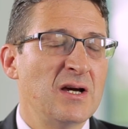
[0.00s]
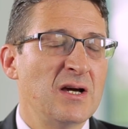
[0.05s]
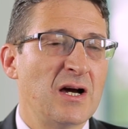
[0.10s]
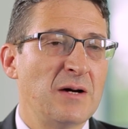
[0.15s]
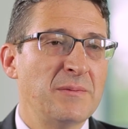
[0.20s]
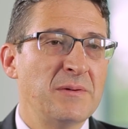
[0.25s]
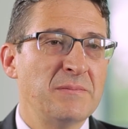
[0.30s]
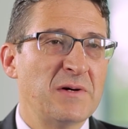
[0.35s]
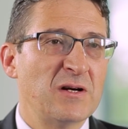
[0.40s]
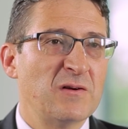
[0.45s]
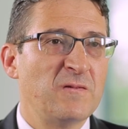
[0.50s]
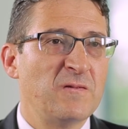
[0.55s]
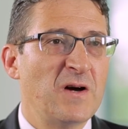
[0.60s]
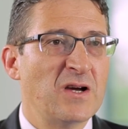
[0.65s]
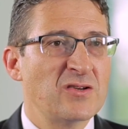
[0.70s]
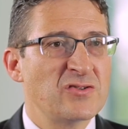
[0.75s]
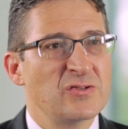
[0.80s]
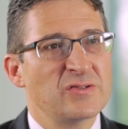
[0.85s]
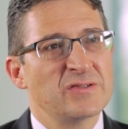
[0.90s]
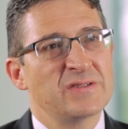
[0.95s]
Having
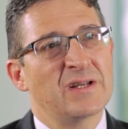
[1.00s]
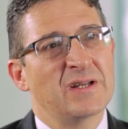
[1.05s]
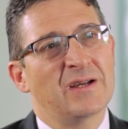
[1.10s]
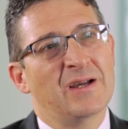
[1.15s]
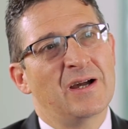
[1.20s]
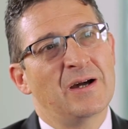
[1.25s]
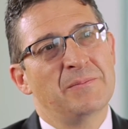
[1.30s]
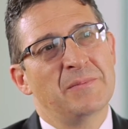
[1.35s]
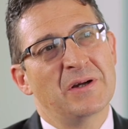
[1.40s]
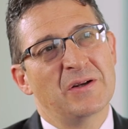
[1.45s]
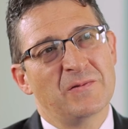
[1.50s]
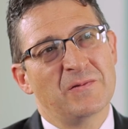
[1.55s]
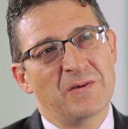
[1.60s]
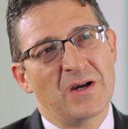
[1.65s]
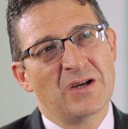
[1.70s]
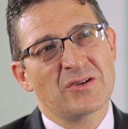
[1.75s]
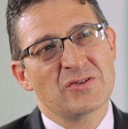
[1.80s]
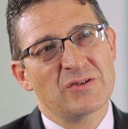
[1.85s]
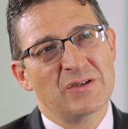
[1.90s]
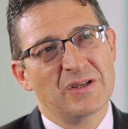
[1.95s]
manufacturers that have
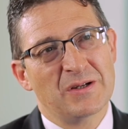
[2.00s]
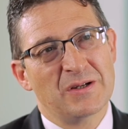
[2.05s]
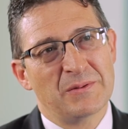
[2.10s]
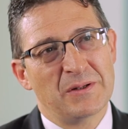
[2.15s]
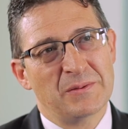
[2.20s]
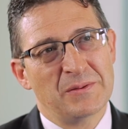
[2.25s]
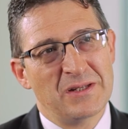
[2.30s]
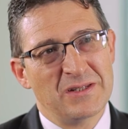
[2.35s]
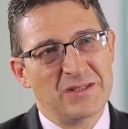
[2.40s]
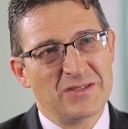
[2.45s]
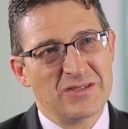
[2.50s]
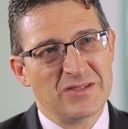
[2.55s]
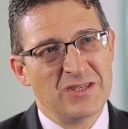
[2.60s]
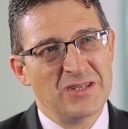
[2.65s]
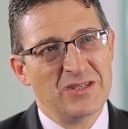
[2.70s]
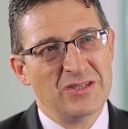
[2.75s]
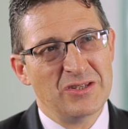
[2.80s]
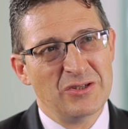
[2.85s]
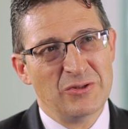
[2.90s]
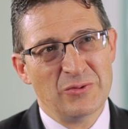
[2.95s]
manufacturing capabilities
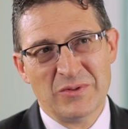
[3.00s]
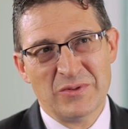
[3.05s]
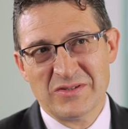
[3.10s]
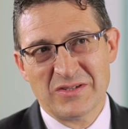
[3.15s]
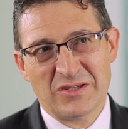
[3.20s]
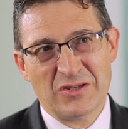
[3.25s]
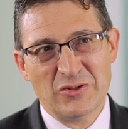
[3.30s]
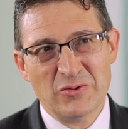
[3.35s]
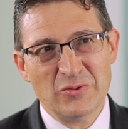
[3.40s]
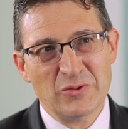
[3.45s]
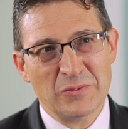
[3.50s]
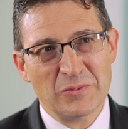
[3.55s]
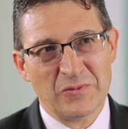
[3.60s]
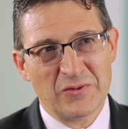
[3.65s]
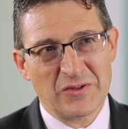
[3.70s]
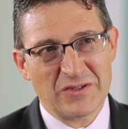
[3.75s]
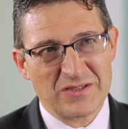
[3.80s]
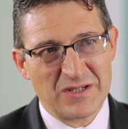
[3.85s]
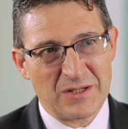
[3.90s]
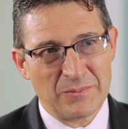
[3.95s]
in the US and Europe,
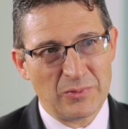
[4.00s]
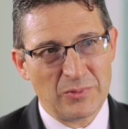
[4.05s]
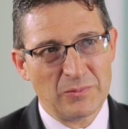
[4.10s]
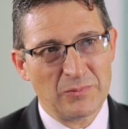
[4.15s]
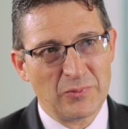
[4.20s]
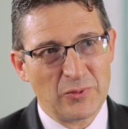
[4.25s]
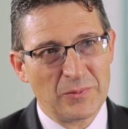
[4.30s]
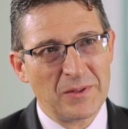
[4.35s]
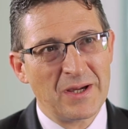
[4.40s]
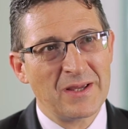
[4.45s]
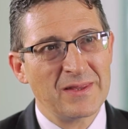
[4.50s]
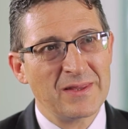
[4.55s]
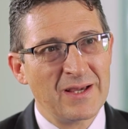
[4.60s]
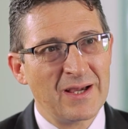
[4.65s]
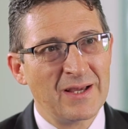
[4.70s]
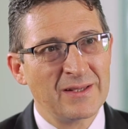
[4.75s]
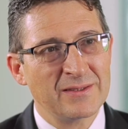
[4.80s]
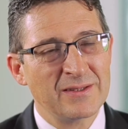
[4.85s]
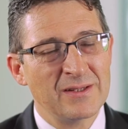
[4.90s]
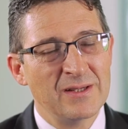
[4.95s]
for example, provide
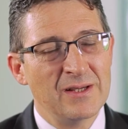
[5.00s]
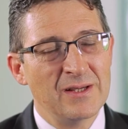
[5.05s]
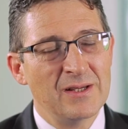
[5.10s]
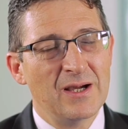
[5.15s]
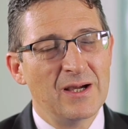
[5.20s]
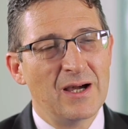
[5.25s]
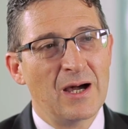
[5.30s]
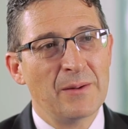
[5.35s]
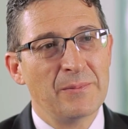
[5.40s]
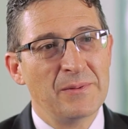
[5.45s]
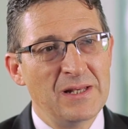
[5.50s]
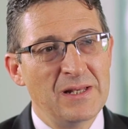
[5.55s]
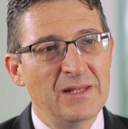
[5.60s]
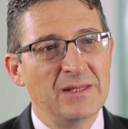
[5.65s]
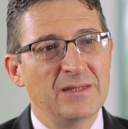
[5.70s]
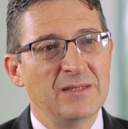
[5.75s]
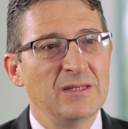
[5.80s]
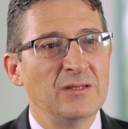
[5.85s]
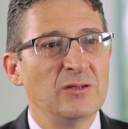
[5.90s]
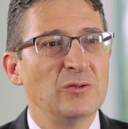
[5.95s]
that
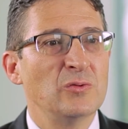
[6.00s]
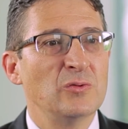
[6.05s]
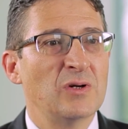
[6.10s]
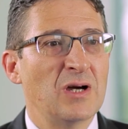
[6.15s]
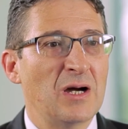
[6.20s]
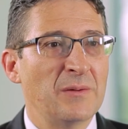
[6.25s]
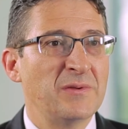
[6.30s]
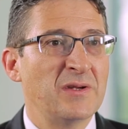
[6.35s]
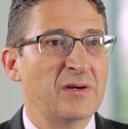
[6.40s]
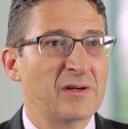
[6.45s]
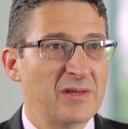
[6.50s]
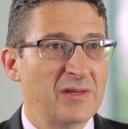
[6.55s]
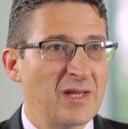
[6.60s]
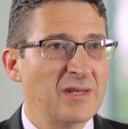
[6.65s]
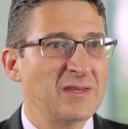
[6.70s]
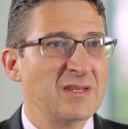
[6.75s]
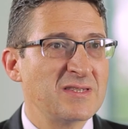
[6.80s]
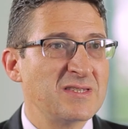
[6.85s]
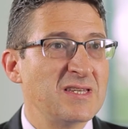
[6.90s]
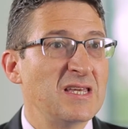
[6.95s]
ability to have the
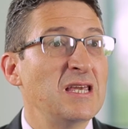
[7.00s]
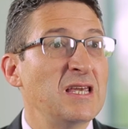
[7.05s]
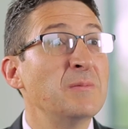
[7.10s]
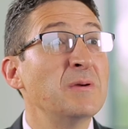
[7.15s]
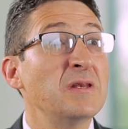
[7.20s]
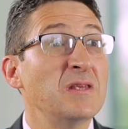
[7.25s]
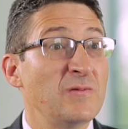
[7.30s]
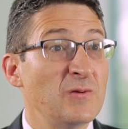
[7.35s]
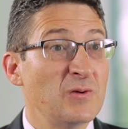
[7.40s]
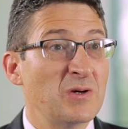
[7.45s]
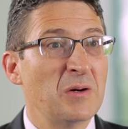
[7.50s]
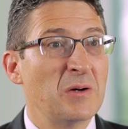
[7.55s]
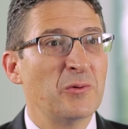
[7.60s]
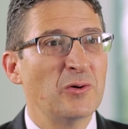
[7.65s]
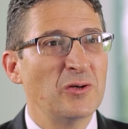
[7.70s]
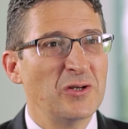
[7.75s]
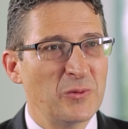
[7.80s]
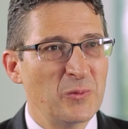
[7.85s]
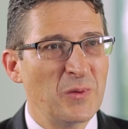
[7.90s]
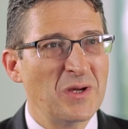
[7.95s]
redundancy, even if you have
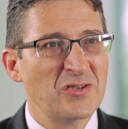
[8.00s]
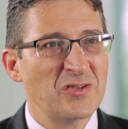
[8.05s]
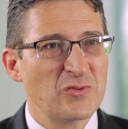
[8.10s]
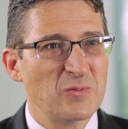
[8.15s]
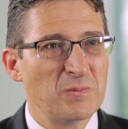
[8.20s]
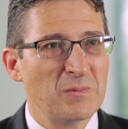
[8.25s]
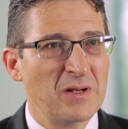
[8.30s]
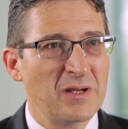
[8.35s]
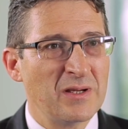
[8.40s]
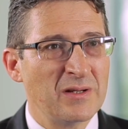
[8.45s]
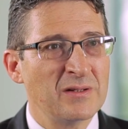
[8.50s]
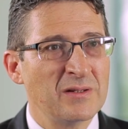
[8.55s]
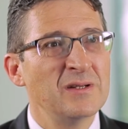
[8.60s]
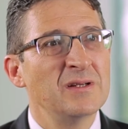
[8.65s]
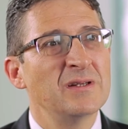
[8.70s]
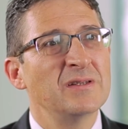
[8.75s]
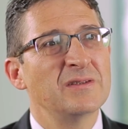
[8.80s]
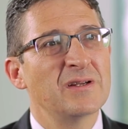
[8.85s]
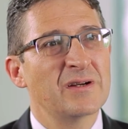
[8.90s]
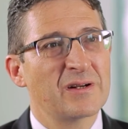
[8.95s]
only one supplier,
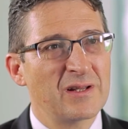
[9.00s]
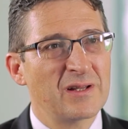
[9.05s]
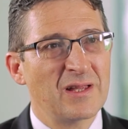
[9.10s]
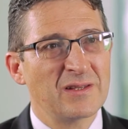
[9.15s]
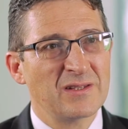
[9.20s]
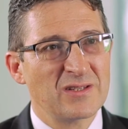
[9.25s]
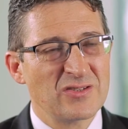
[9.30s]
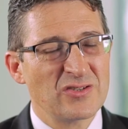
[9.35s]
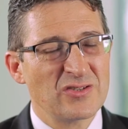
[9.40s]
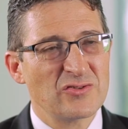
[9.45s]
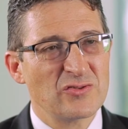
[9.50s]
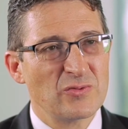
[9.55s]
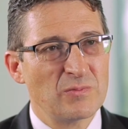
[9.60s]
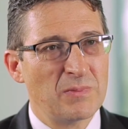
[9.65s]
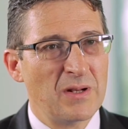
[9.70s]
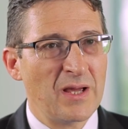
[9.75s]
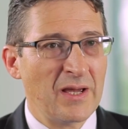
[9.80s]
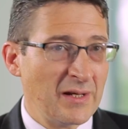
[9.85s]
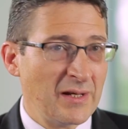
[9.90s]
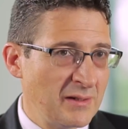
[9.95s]
the redundancy
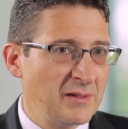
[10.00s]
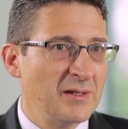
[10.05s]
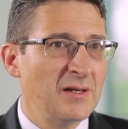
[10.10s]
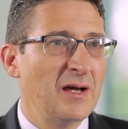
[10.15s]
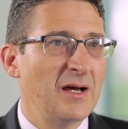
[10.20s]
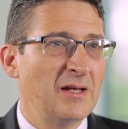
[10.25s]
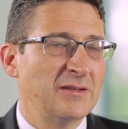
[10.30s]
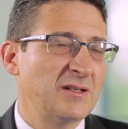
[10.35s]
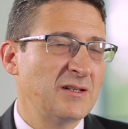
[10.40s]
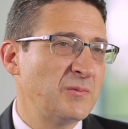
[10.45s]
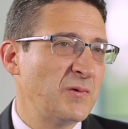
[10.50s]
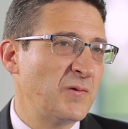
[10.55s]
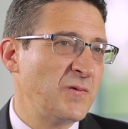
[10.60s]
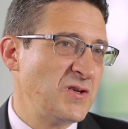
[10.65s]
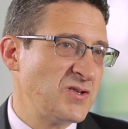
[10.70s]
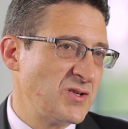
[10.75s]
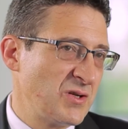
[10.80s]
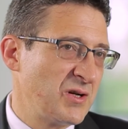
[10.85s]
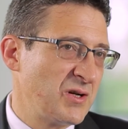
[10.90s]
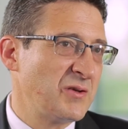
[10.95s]
supply. And Thermo
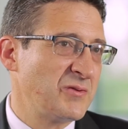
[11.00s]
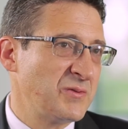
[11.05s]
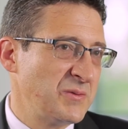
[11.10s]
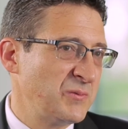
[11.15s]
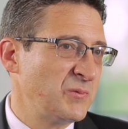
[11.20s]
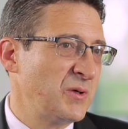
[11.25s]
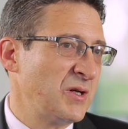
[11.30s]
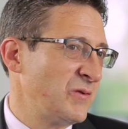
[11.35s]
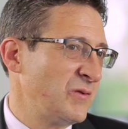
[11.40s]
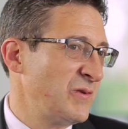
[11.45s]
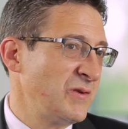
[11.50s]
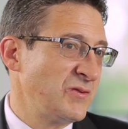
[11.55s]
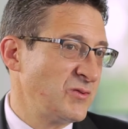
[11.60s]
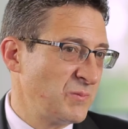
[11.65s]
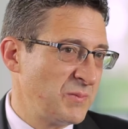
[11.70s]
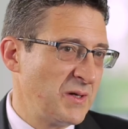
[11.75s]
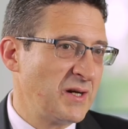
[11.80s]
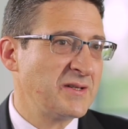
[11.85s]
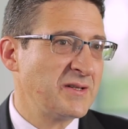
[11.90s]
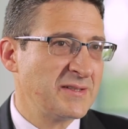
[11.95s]
Fisher has been one of the
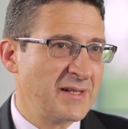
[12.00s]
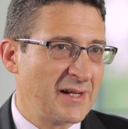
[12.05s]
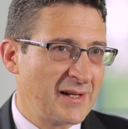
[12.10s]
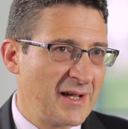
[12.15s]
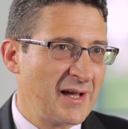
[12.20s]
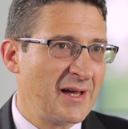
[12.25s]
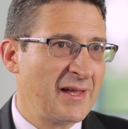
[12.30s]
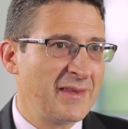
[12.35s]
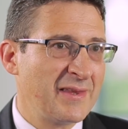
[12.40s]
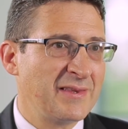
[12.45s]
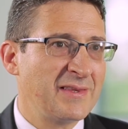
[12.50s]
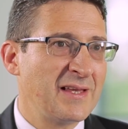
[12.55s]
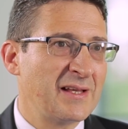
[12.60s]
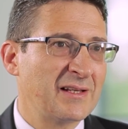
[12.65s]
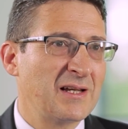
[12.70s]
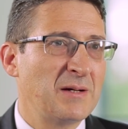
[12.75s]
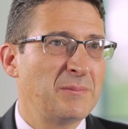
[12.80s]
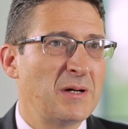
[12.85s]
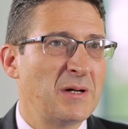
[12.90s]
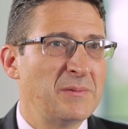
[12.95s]
suppliers that had
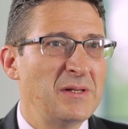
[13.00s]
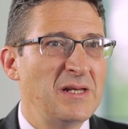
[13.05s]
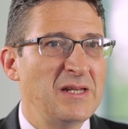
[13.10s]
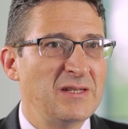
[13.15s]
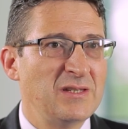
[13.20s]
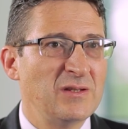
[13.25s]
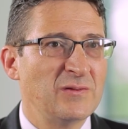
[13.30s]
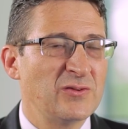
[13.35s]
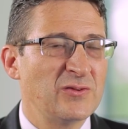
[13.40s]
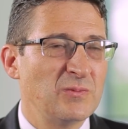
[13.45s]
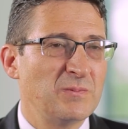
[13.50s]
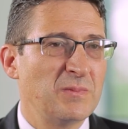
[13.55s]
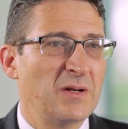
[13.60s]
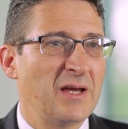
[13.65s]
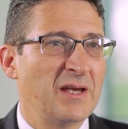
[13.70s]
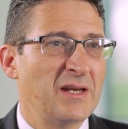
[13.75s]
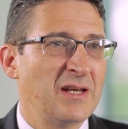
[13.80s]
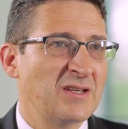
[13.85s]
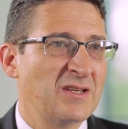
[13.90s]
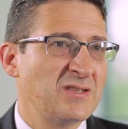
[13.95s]
that capability of
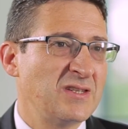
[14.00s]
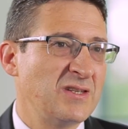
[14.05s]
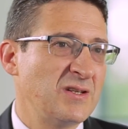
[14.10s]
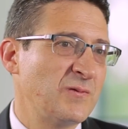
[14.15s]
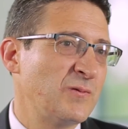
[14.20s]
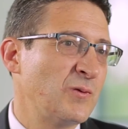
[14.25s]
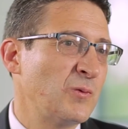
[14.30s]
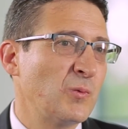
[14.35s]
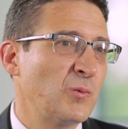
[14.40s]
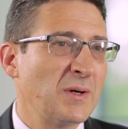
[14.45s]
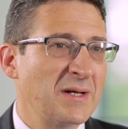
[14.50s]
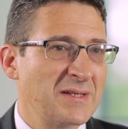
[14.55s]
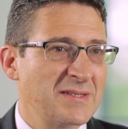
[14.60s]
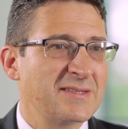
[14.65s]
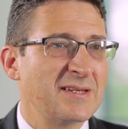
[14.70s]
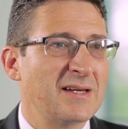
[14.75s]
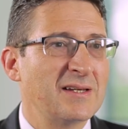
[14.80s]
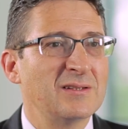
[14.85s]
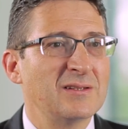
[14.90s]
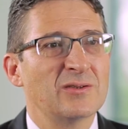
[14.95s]
supplying us either from one
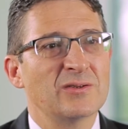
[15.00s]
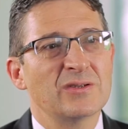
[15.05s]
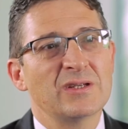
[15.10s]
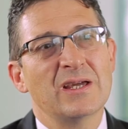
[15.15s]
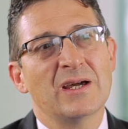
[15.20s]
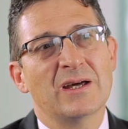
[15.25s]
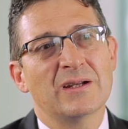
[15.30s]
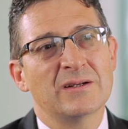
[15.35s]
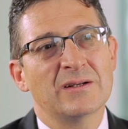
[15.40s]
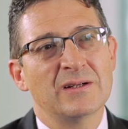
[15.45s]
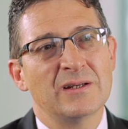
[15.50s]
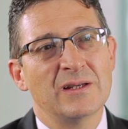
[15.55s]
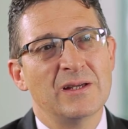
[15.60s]
side or the other.